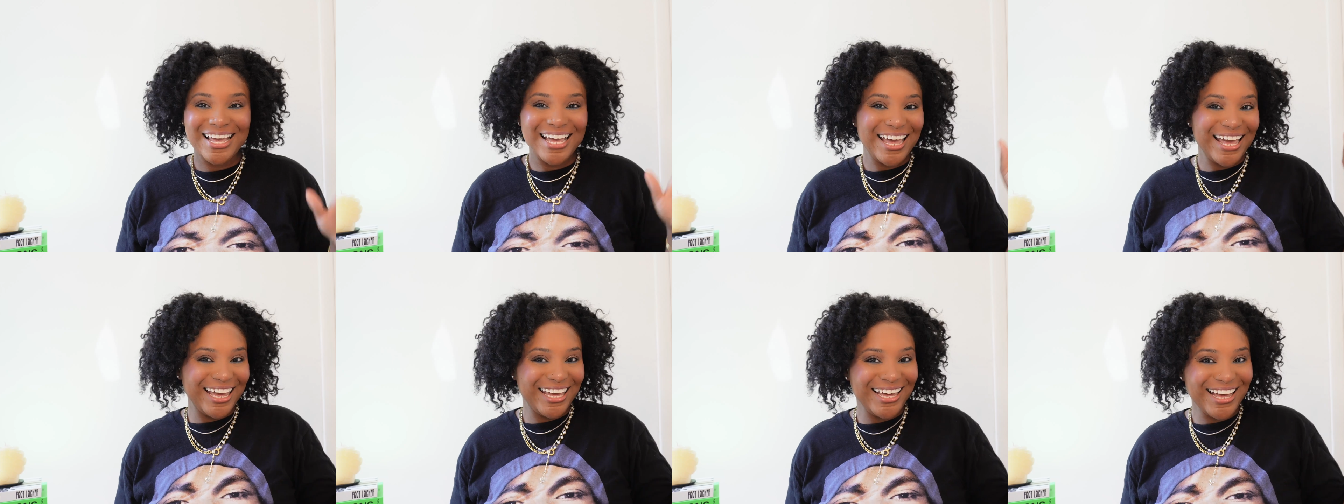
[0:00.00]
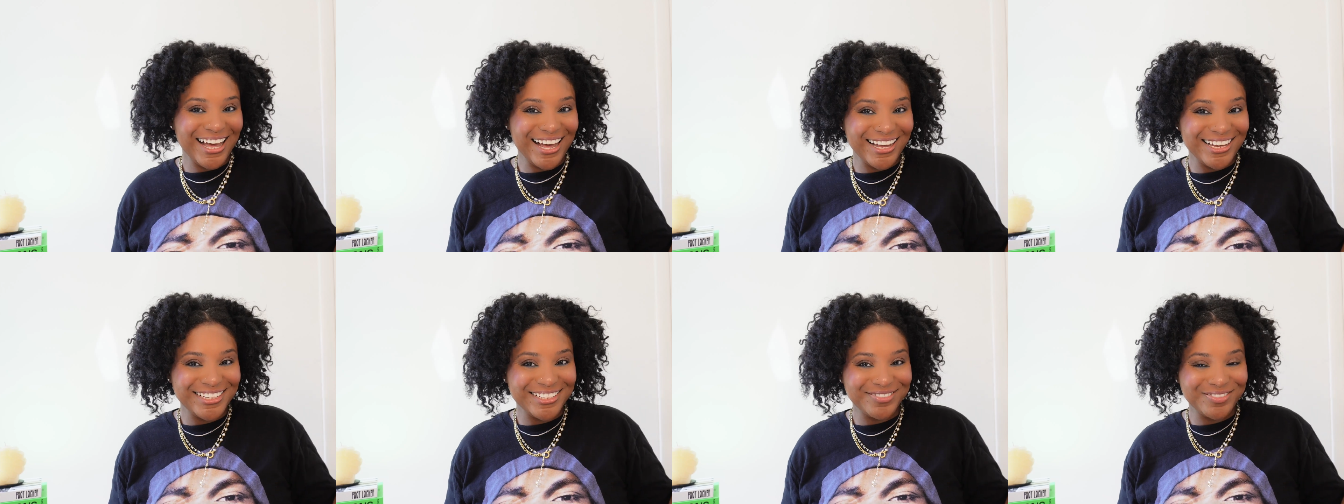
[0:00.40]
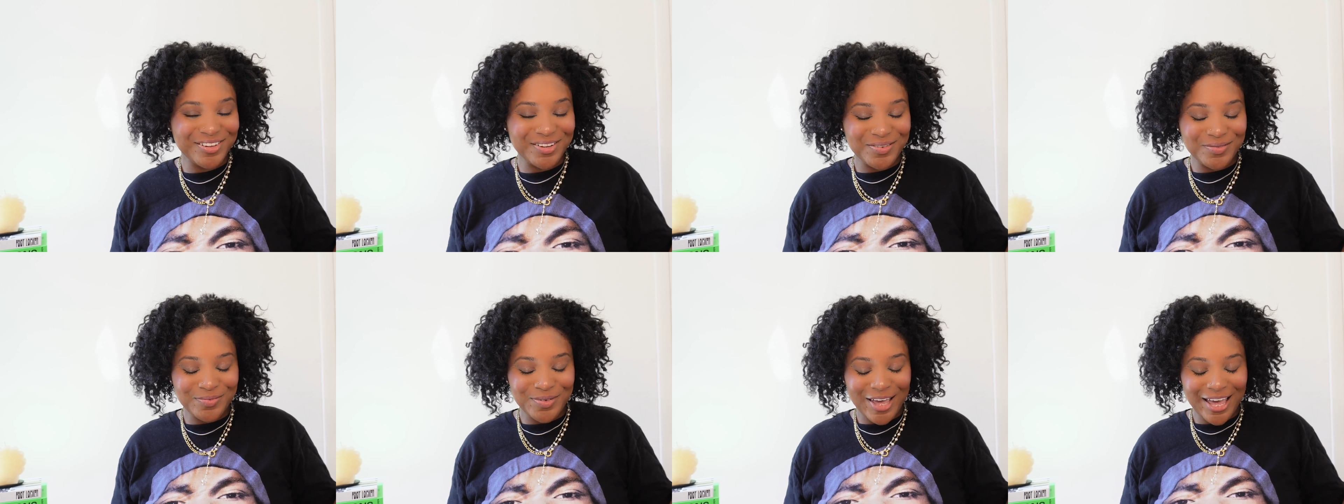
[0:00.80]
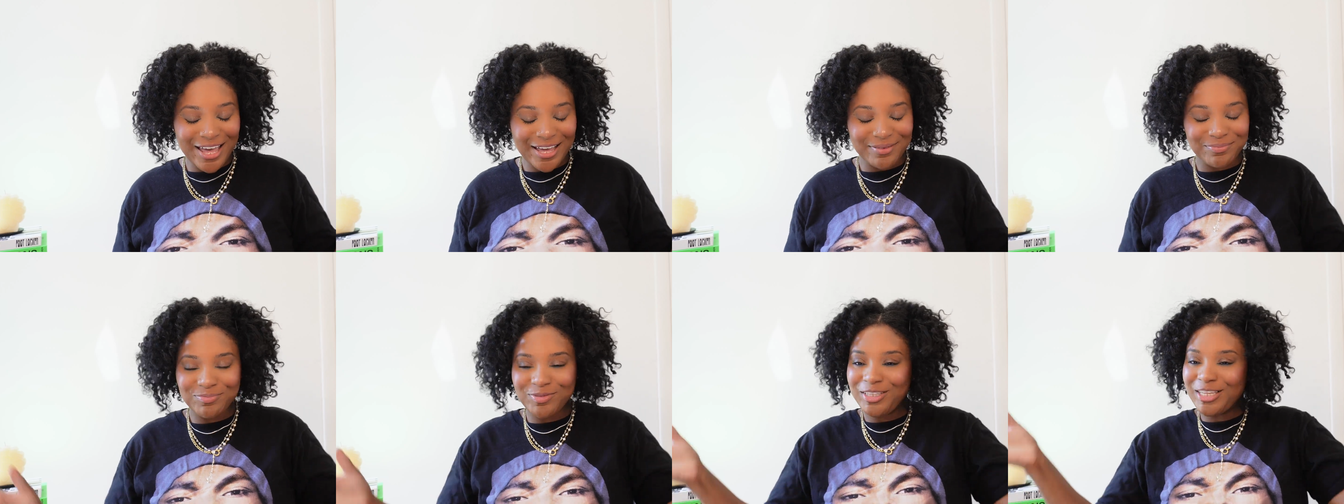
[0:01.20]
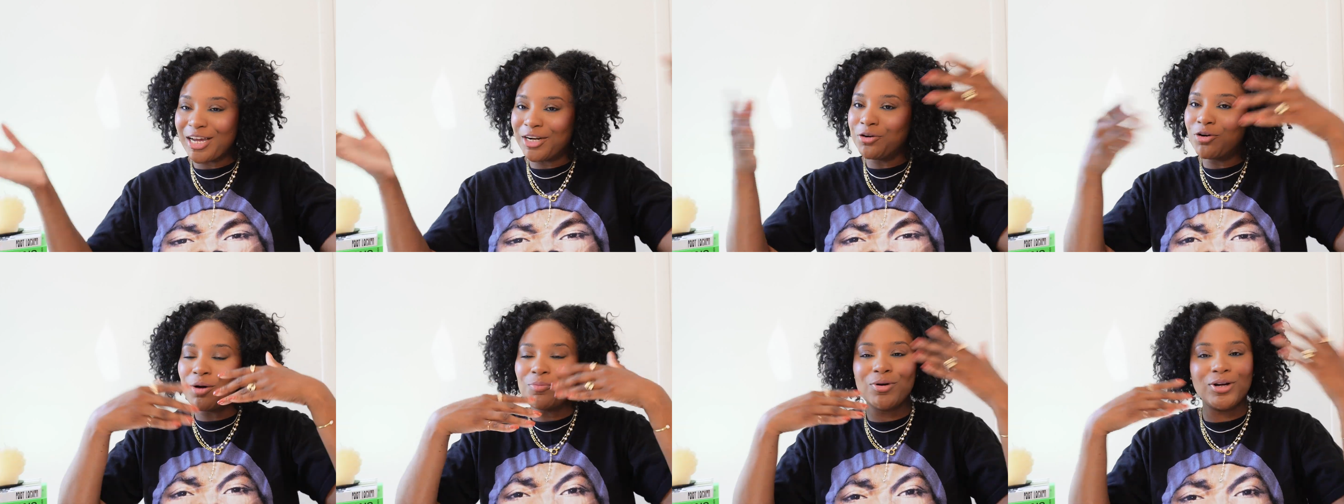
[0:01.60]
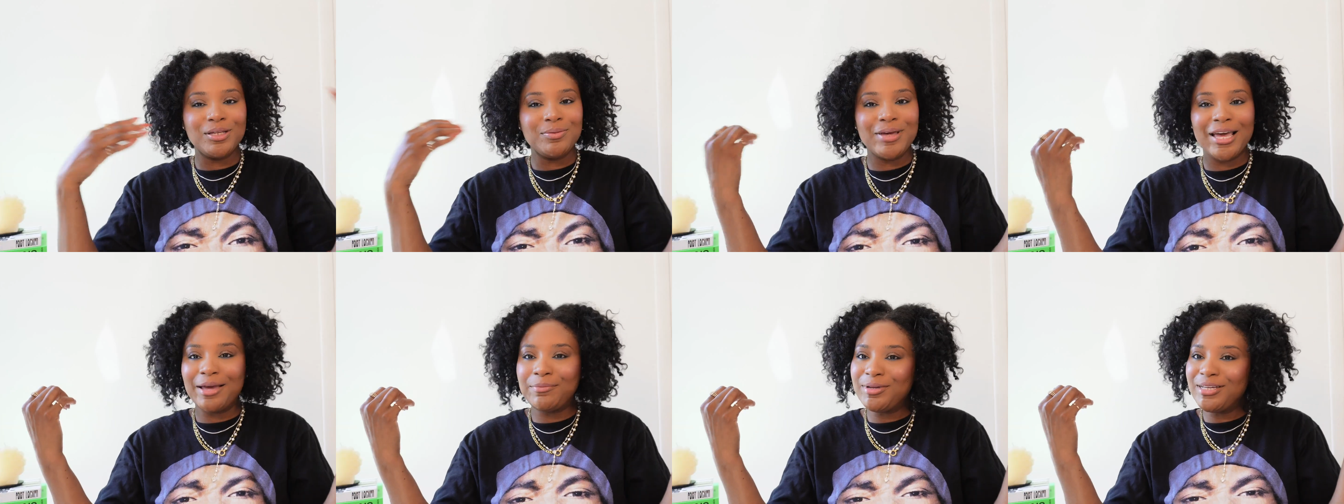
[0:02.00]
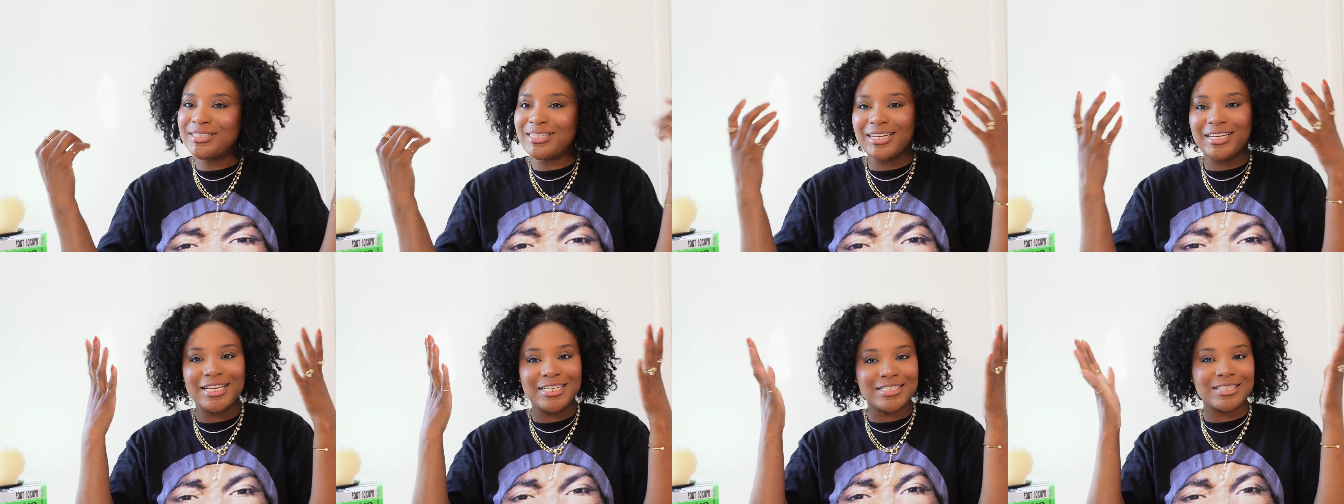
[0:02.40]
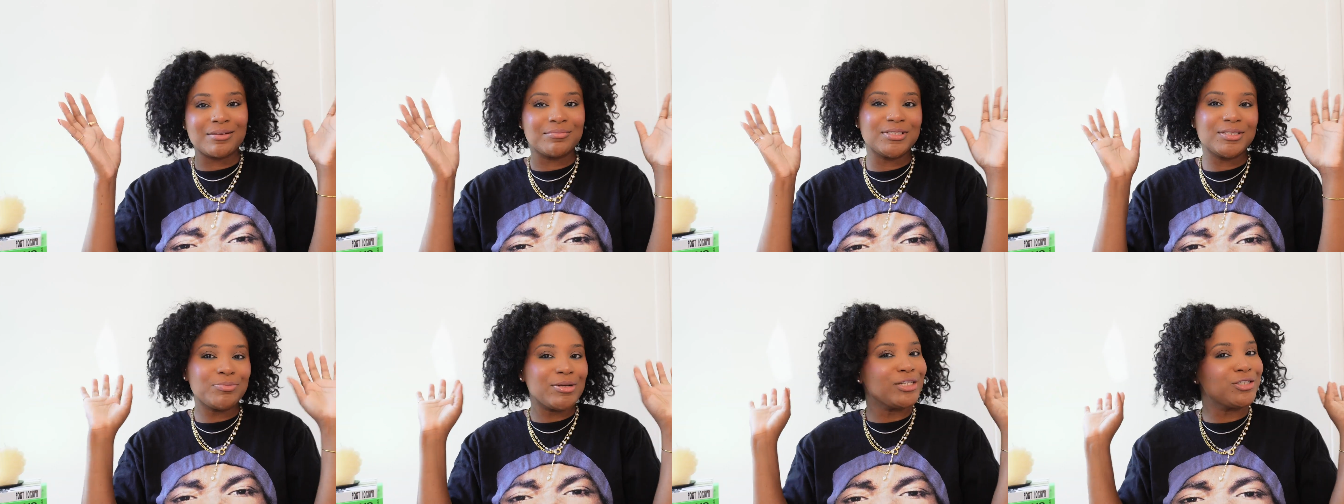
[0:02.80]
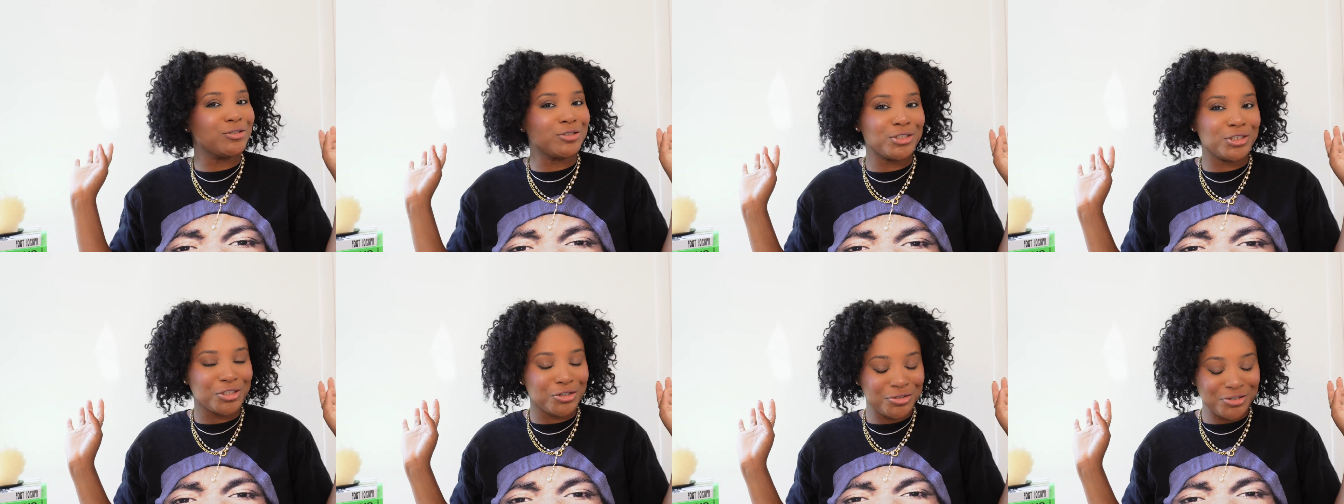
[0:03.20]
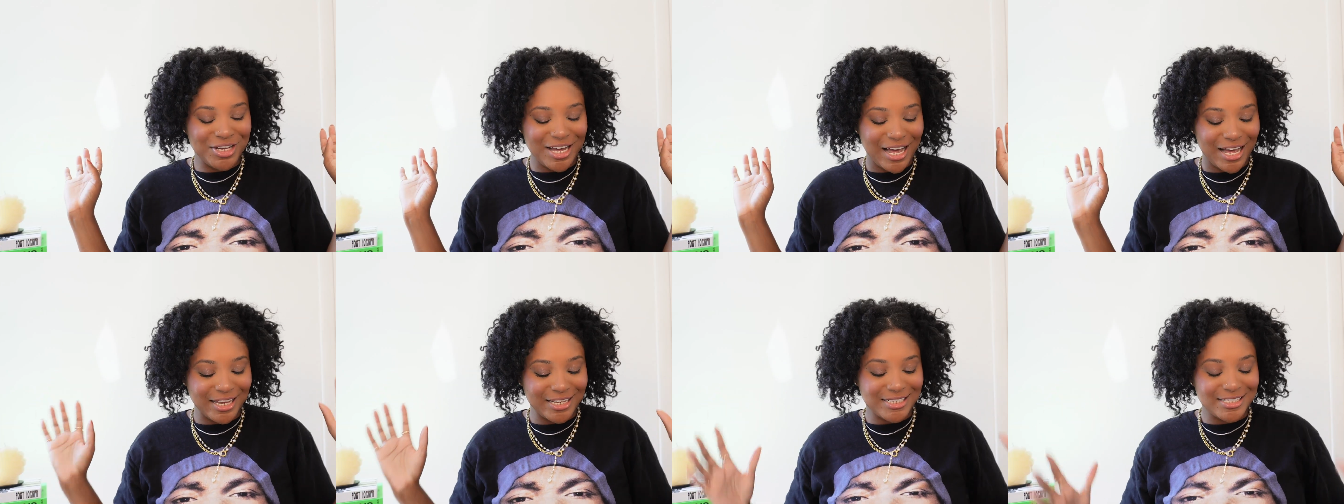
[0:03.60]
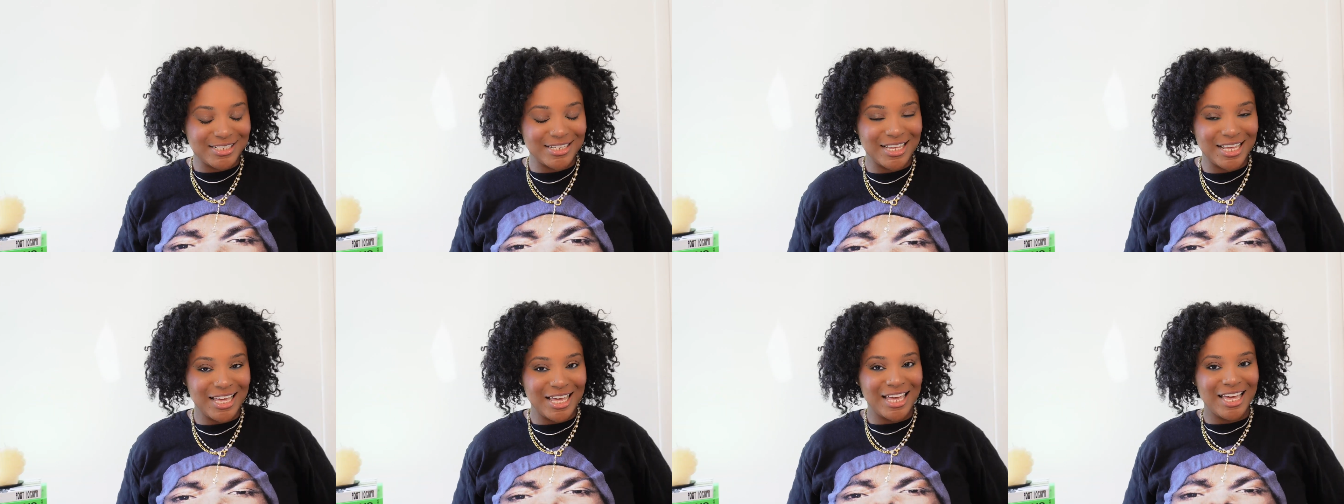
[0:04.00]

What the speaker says: Hey guys, welcome back. Y'all know I'm only back because I got something special to show you guys.